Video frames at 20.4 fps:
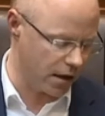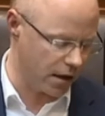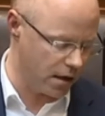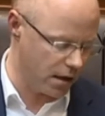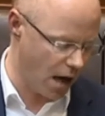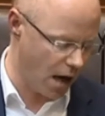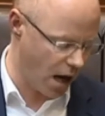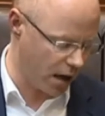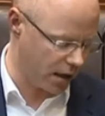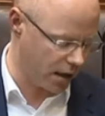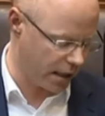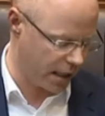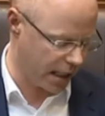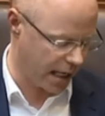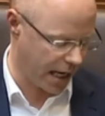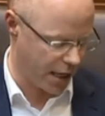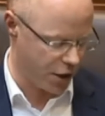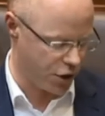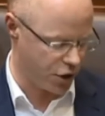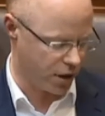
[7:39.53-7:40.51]

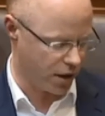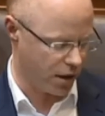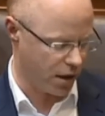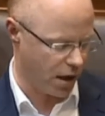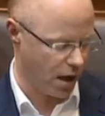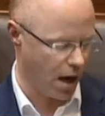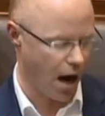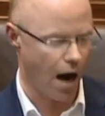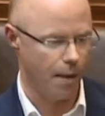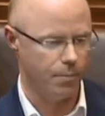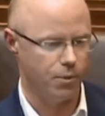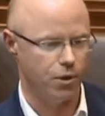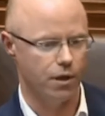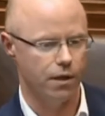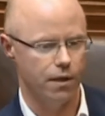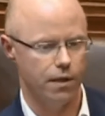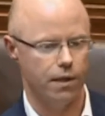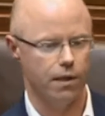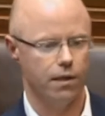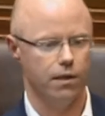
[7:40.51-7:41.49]
non-litigation
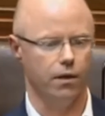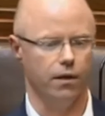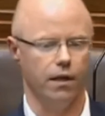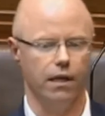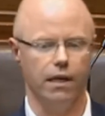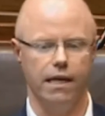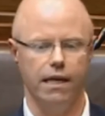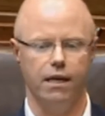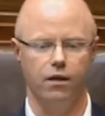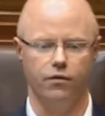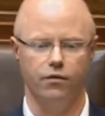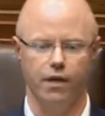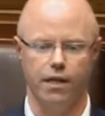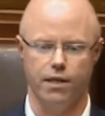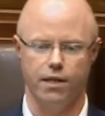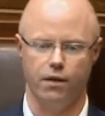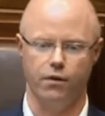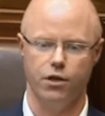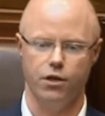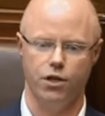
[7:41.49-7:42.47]
options so that legal
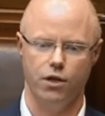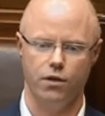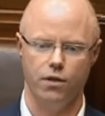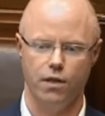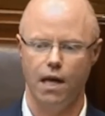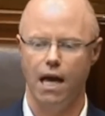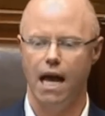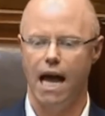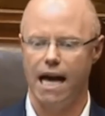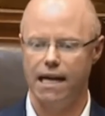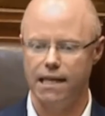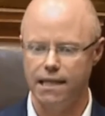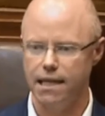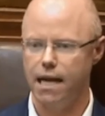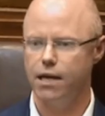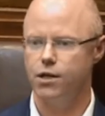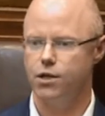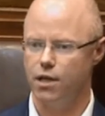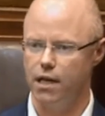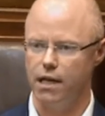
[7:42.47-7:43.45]
fees are reduced and
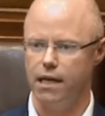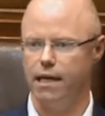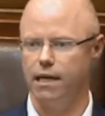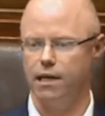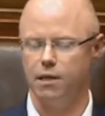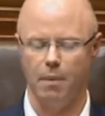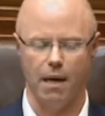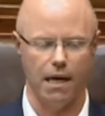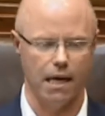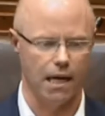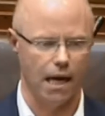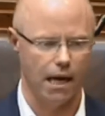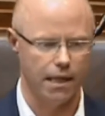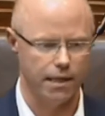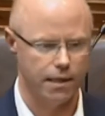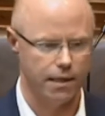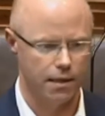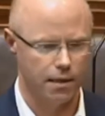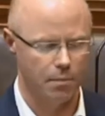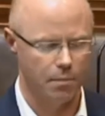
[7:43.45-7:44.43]
essentially, in as many
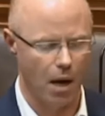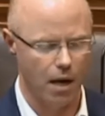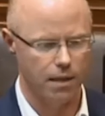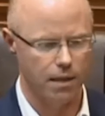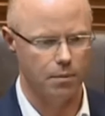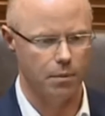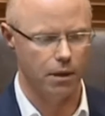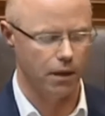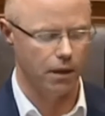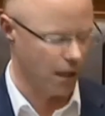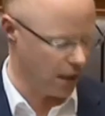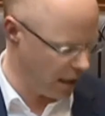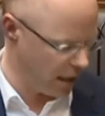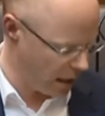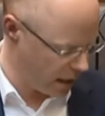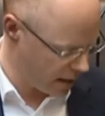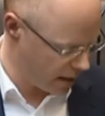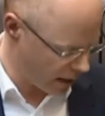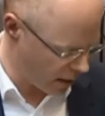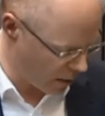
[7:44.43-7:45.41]
cases as possible,
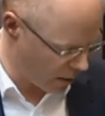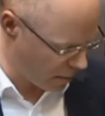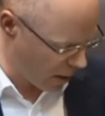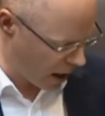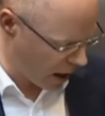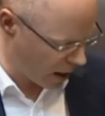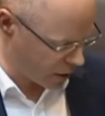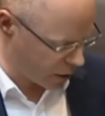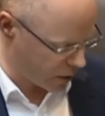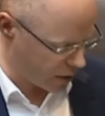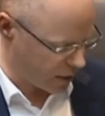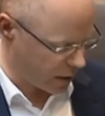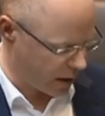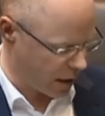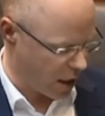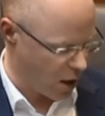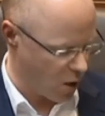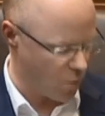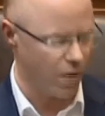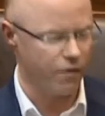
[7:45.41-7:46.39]
they're abolished.
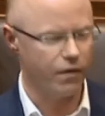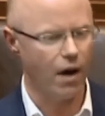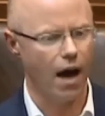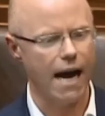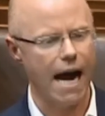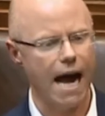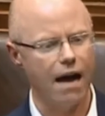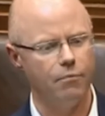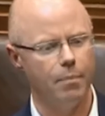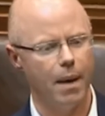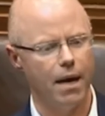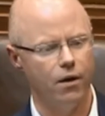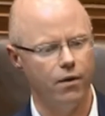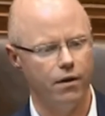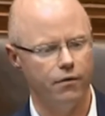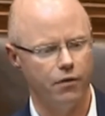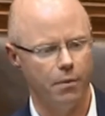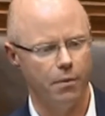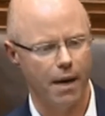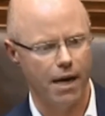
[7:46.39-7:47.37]
We've got to have better
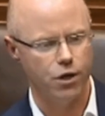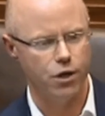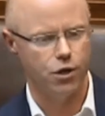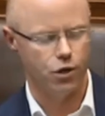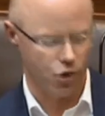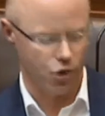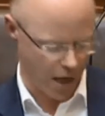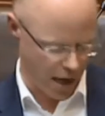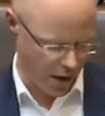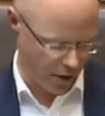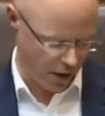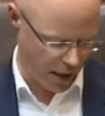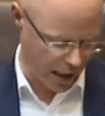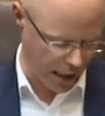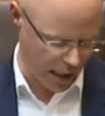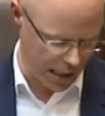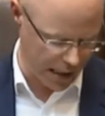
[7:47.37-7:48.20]
information sharing in the